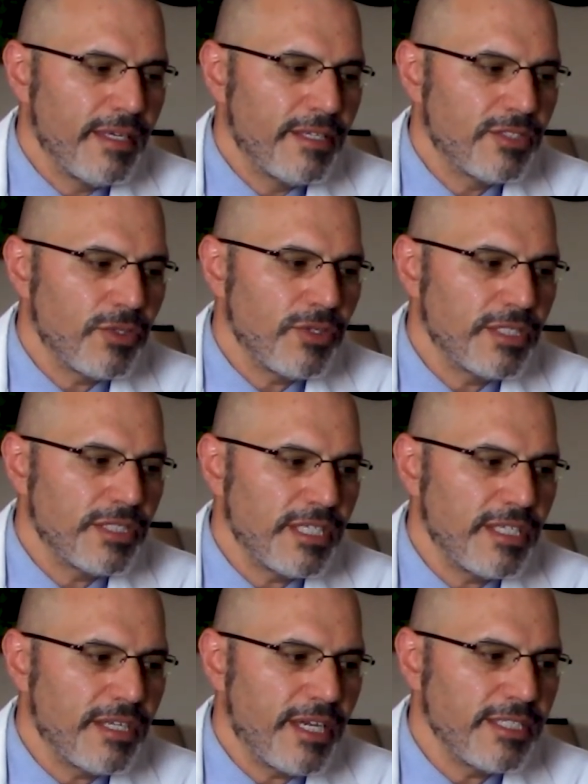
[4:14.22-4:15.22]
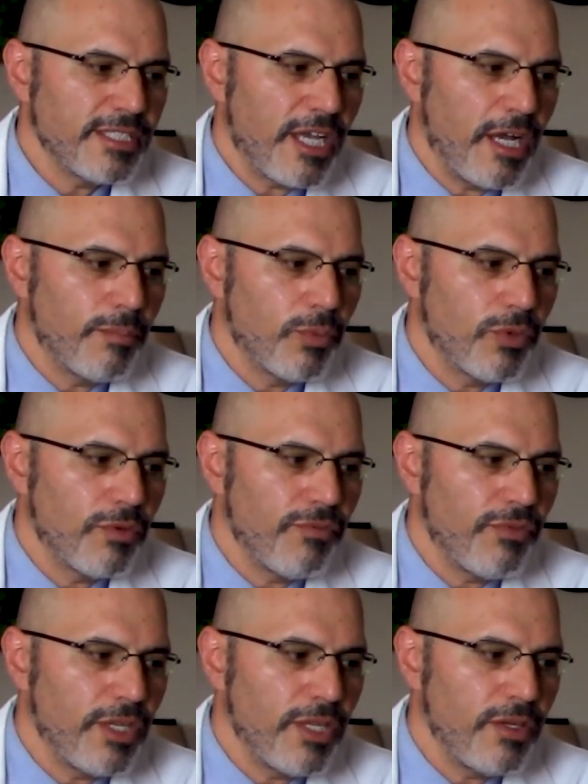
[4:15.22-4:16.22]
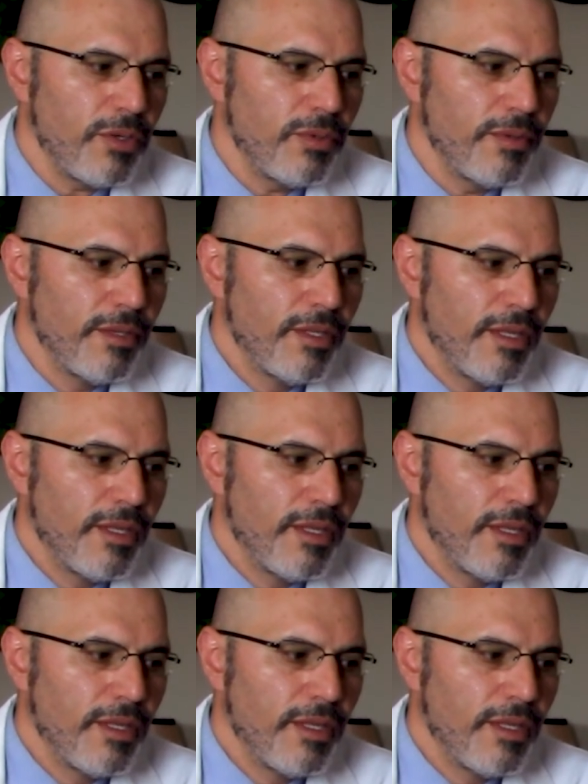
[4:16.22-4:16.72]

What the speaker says: And so you can see nice upward flow